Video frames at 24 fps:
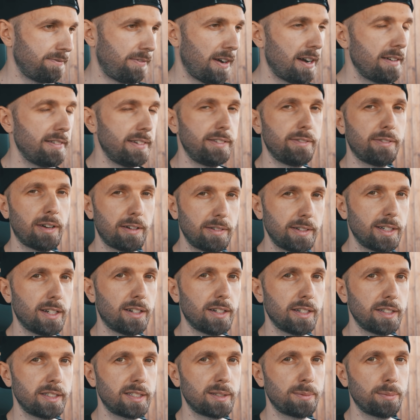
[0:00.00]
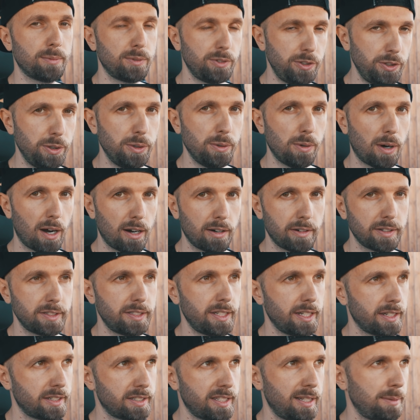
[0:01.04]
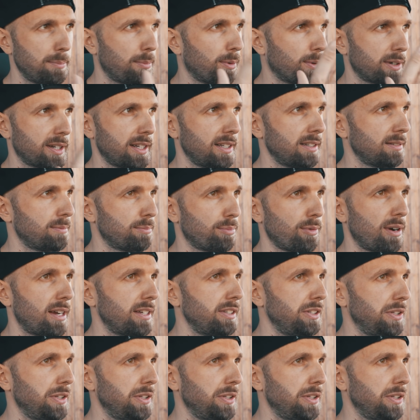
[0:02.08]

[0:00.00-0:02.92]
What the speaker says: very, very nice new R6. He bought it brand